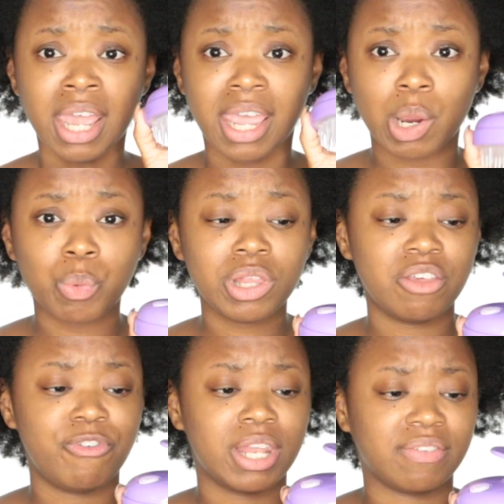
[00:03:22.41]
And I
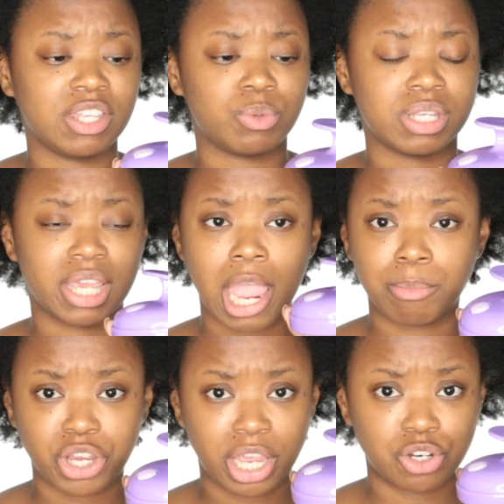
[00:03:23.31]
really feel like this was a
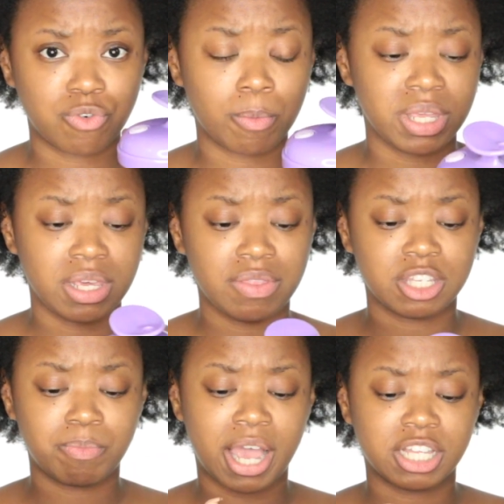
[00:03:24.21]
game changer for me
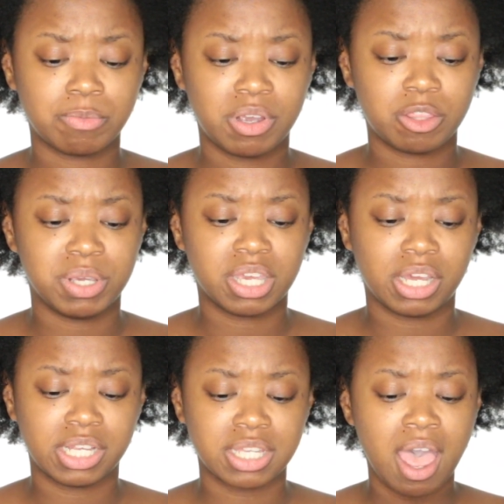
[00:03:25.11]
this past month,
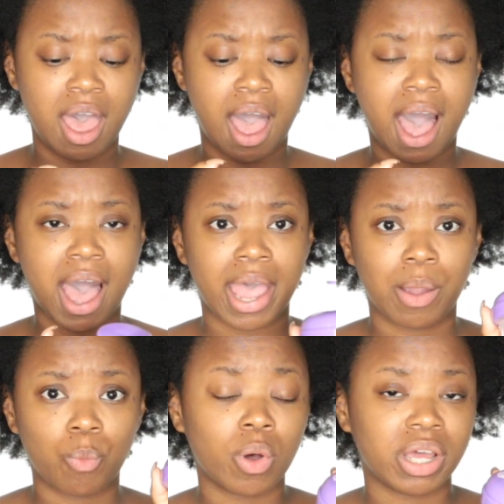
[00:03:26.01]
because
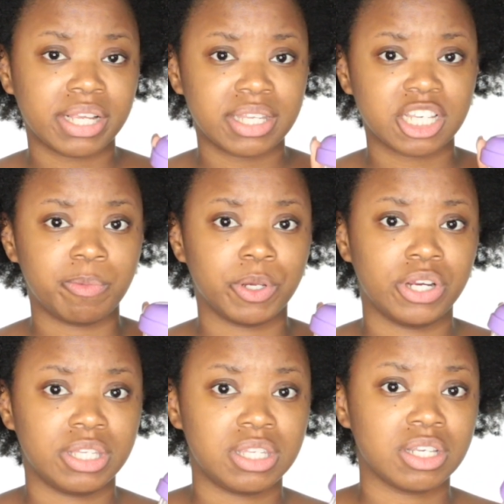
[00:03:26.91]
I was
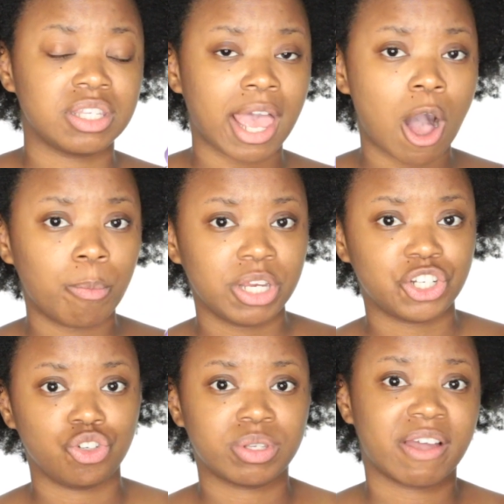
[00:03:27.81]
experiencing scalp
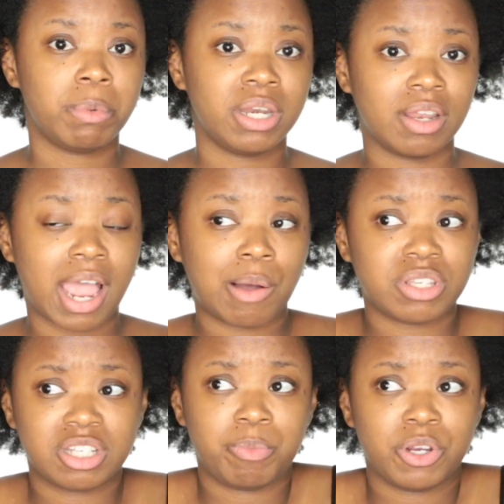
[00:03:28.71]
issues. I
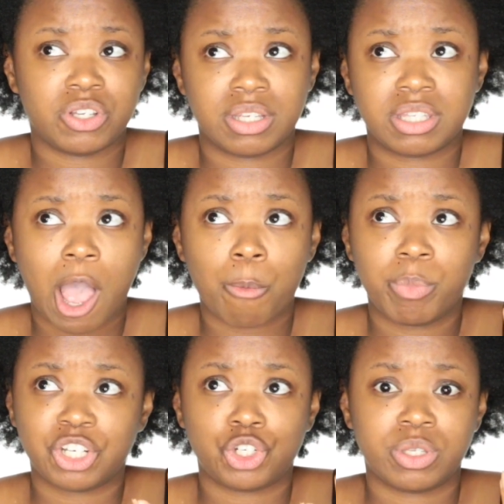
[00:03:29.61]
was experiencing
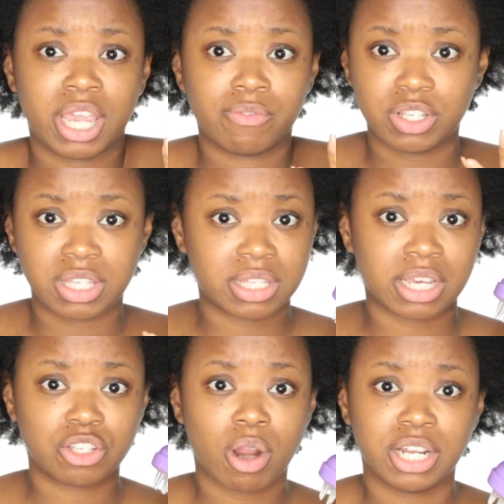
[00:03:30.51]
scalp issues ever since
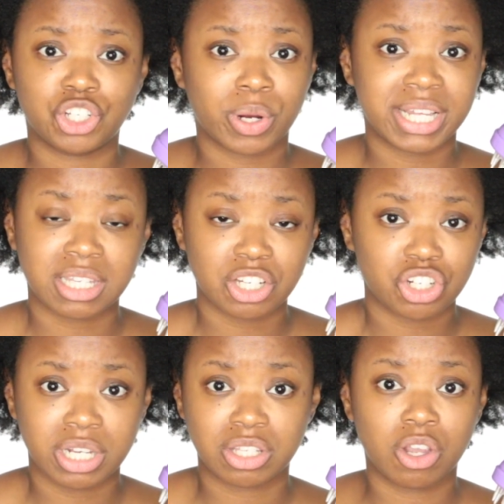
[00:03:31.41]
I started
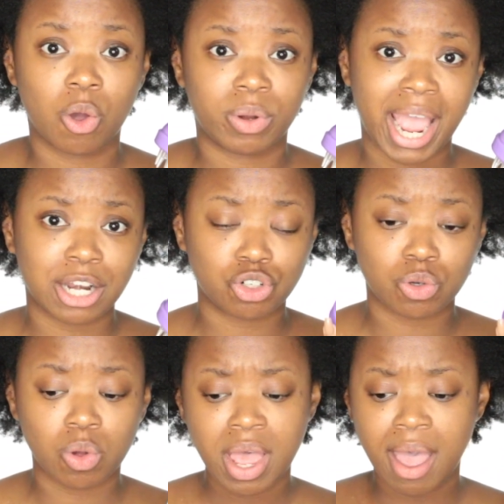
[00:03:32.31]
transitioning to go
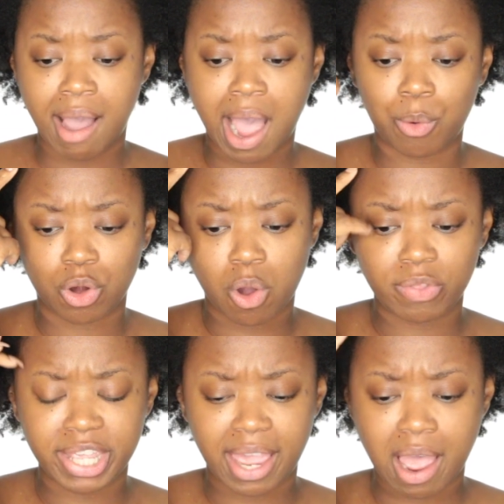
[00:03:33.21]
natural. I would
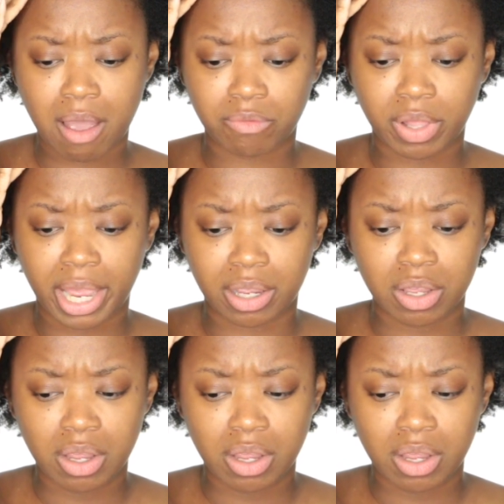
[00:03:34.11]
only have like